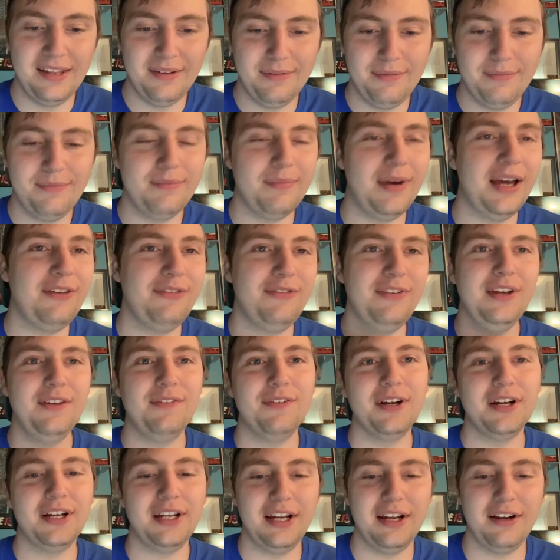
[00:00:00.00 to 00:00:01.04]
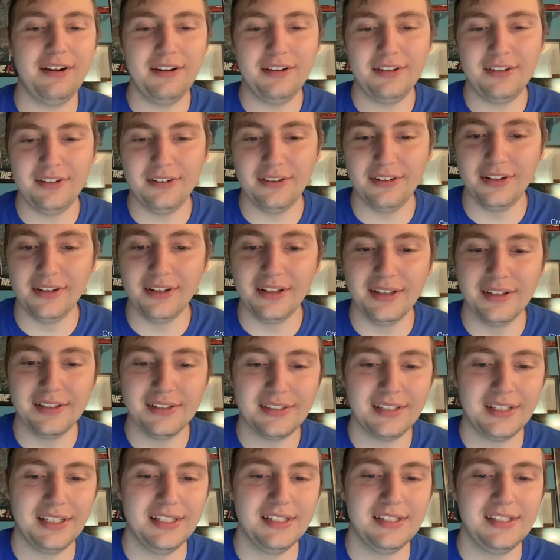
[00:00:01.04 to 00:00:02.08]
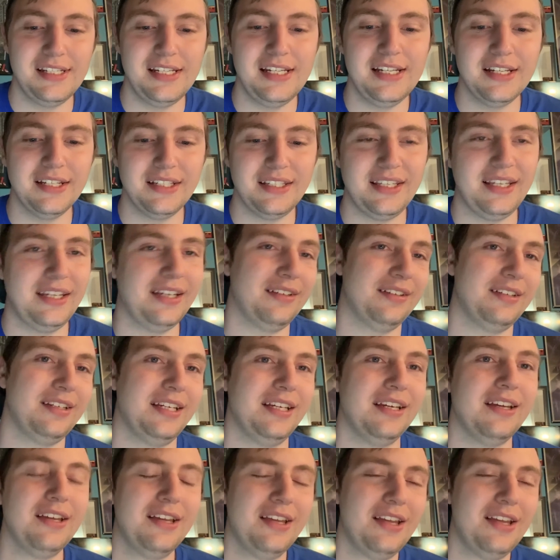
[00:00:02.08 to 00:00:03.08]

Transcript: my favorite character in this is Ida Candy.